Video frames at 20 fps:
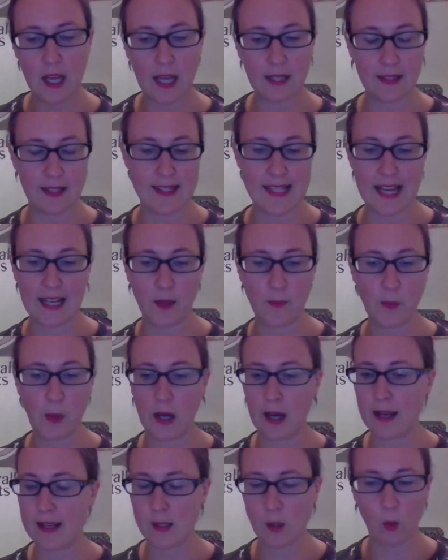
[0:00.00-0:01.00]
And the second
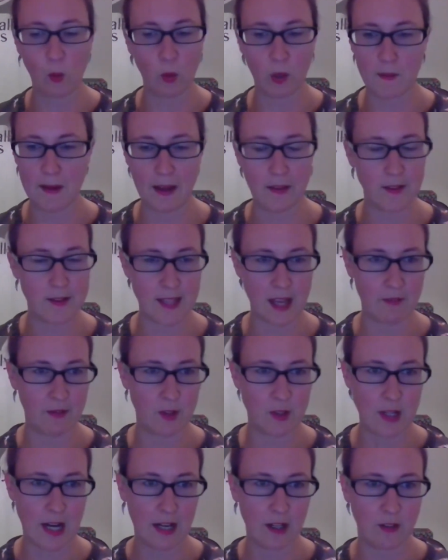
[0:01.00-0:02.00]
part is all about the
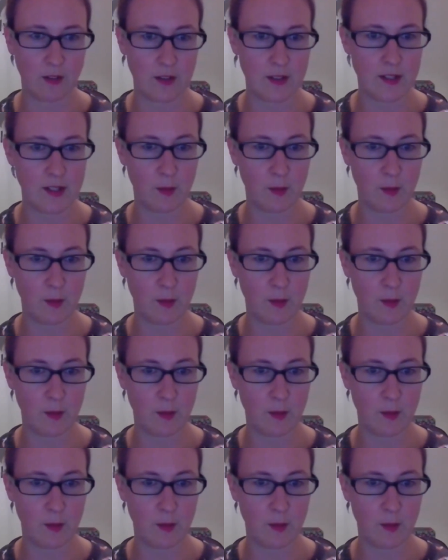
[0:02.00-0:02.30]
7 chakras.